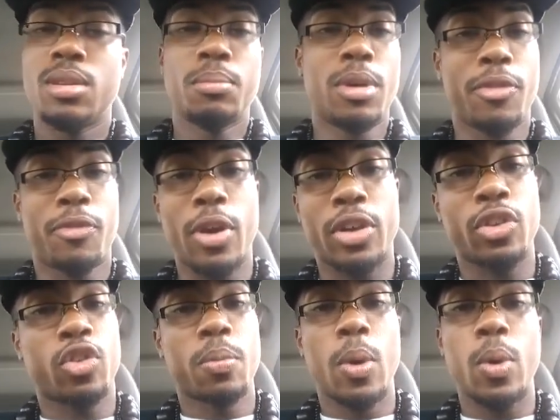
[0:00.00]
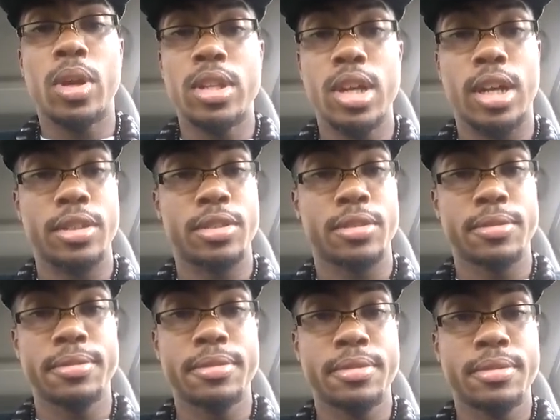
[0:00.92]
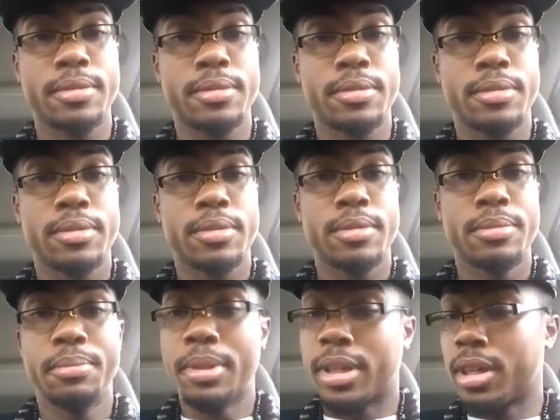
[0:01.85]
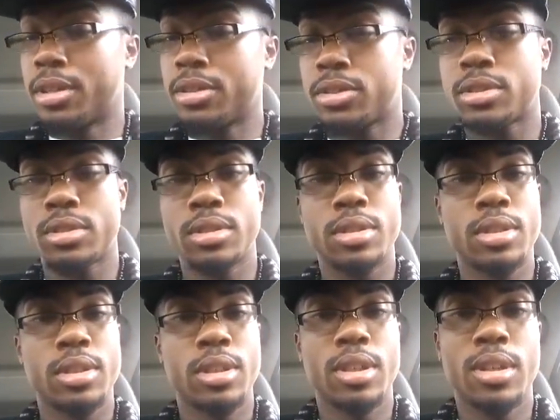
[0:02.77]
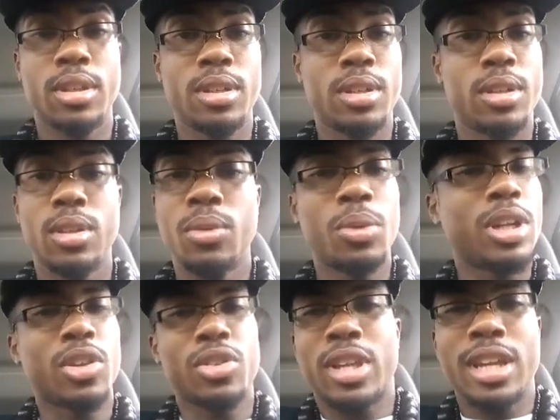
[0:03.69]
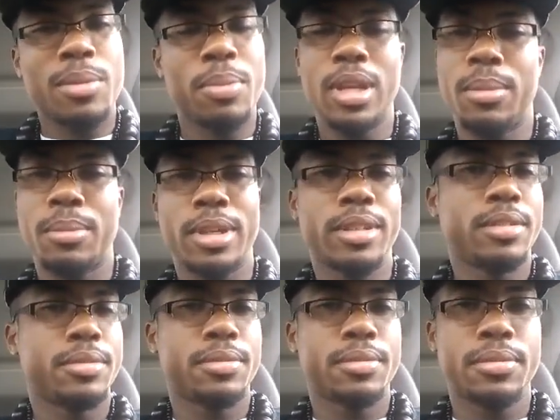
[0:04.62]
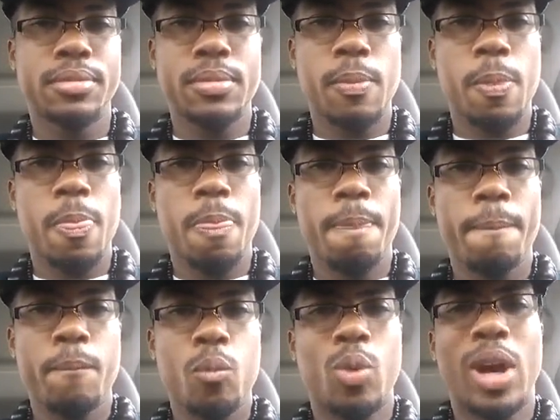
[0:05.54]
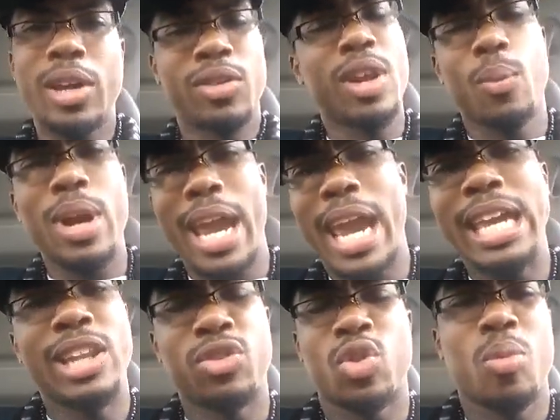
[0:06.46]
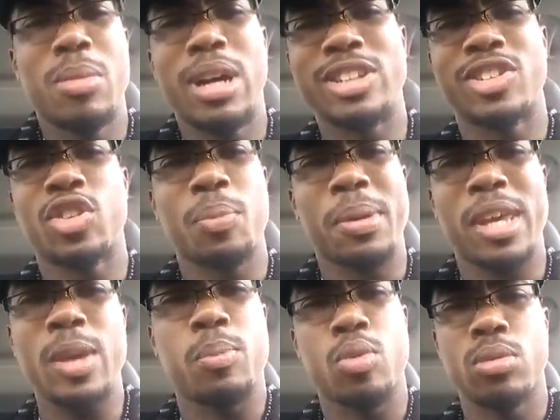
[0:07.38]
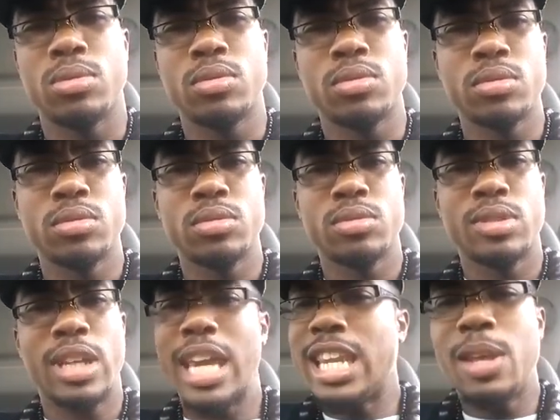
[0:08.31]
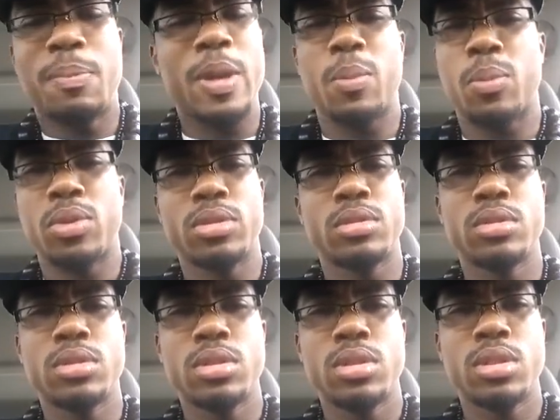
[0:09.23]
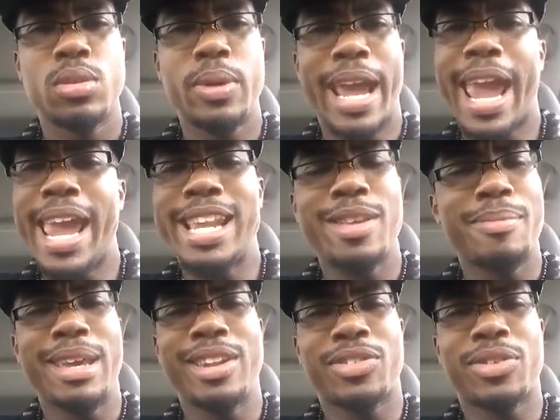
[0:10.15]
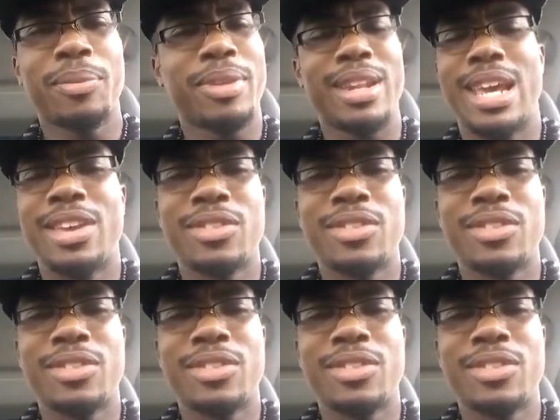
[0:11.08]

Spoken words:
Motherfuckers are smoking dust. Because what else can it be, man? Why you think we're hated so much as a people? Any people. We're hated, man. There's something